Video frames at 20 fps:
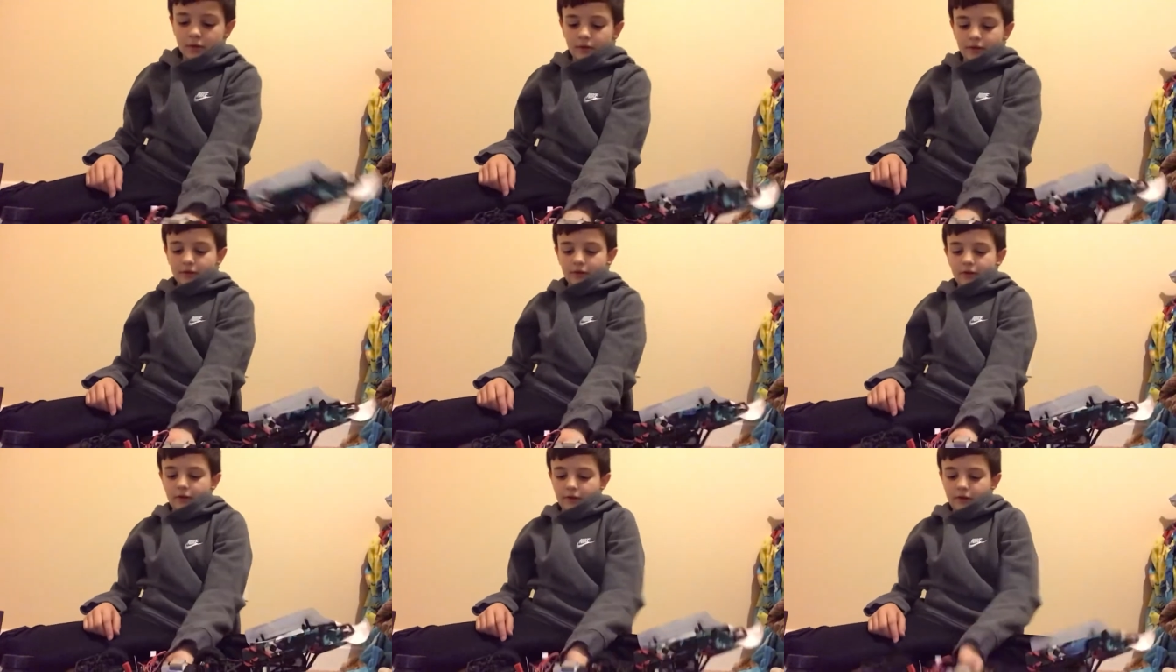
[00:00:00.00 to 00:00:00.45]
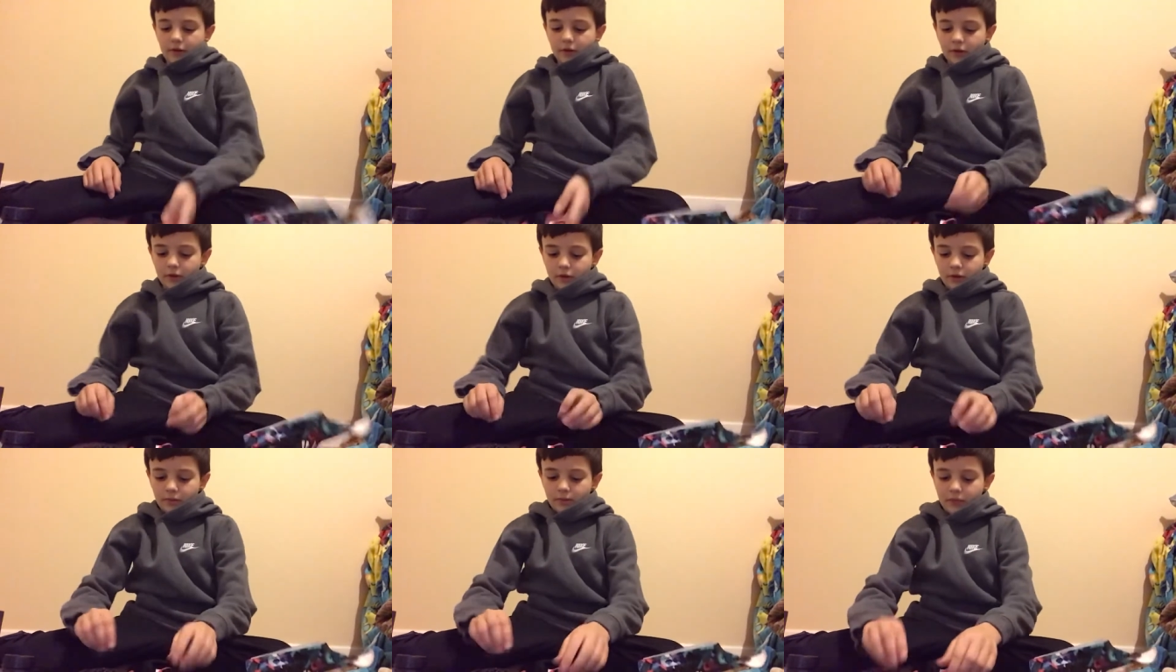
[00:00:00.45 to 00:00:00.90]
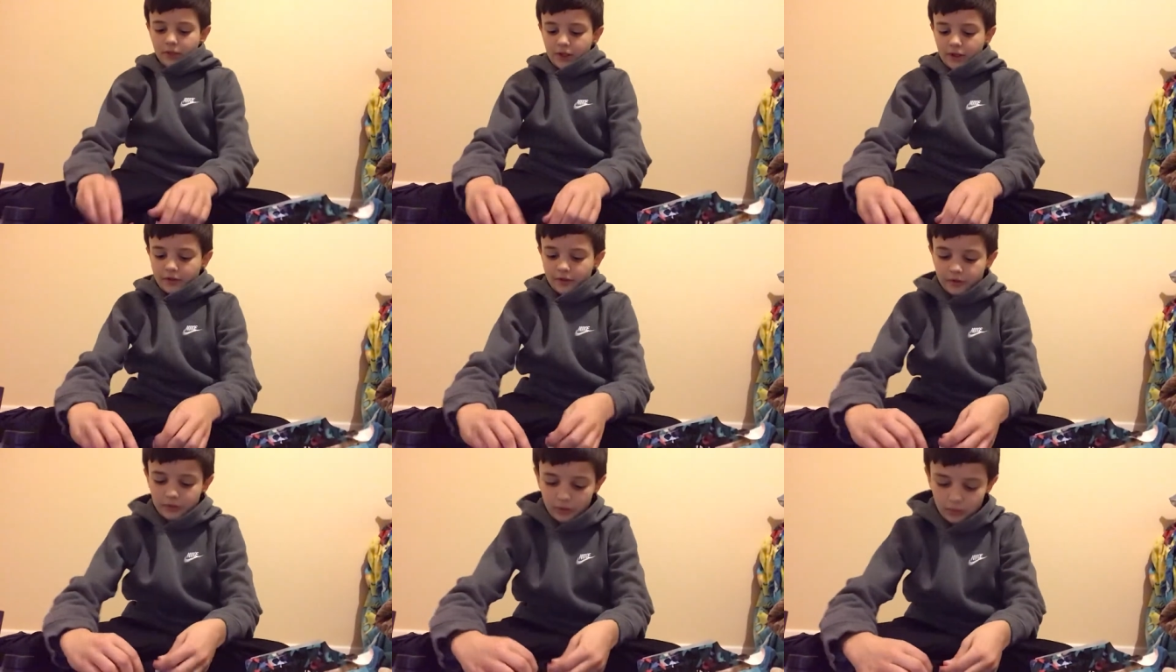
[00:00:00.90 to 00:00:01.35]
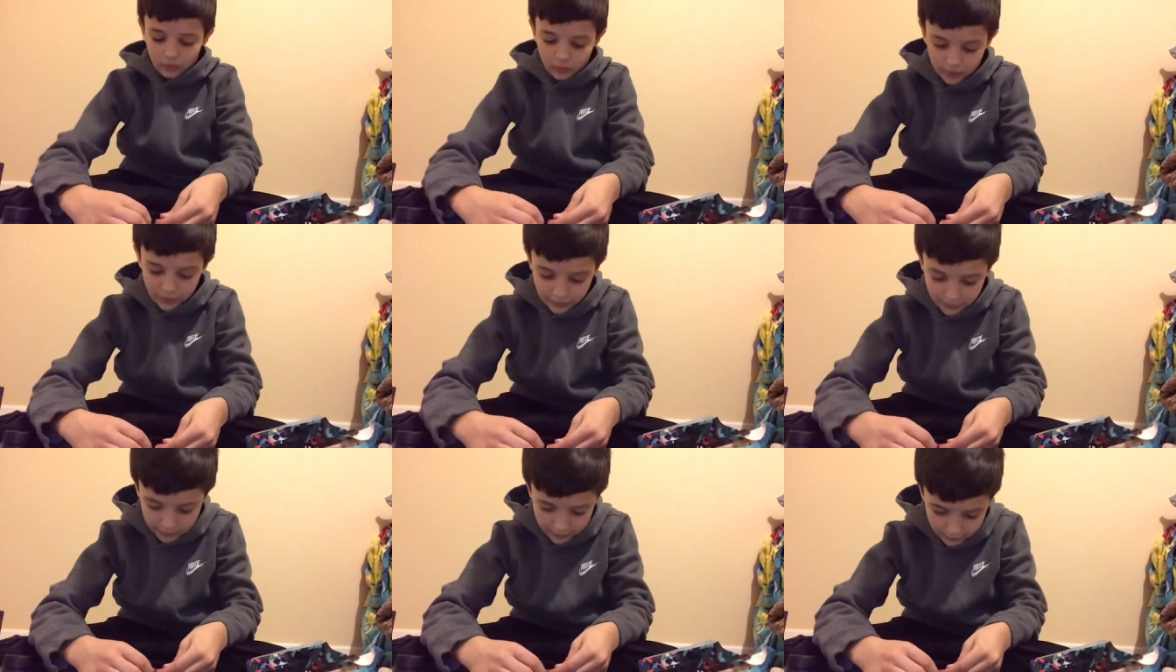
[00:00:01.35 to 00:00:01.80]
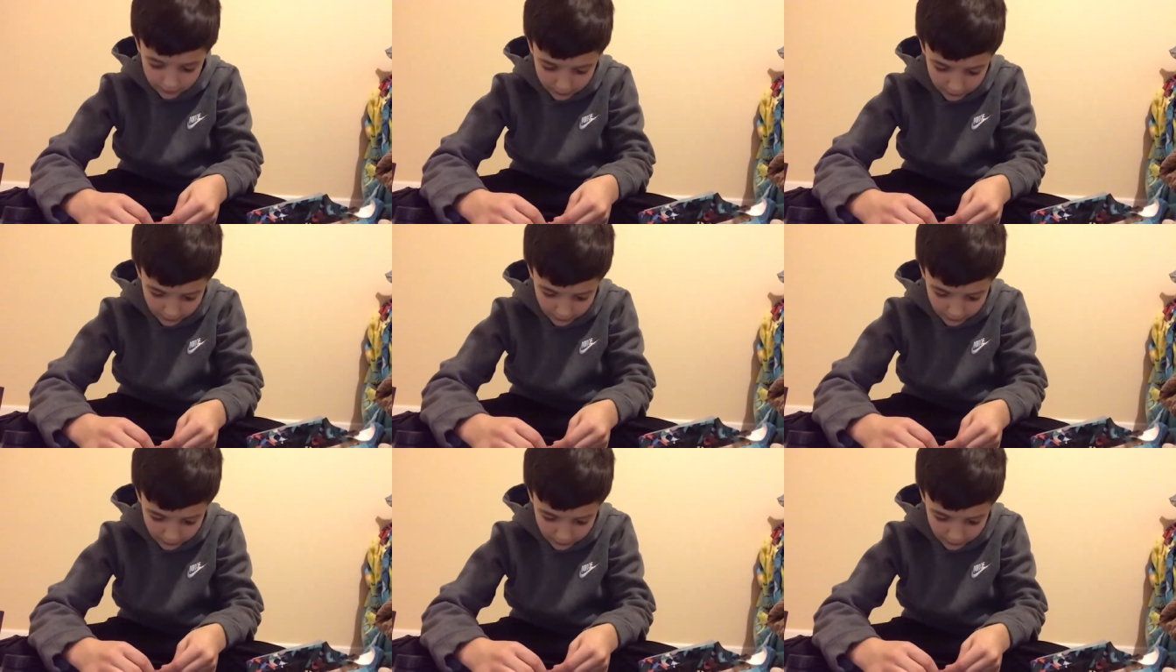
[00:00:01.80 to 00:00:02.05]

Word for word: since I already unboxed it once,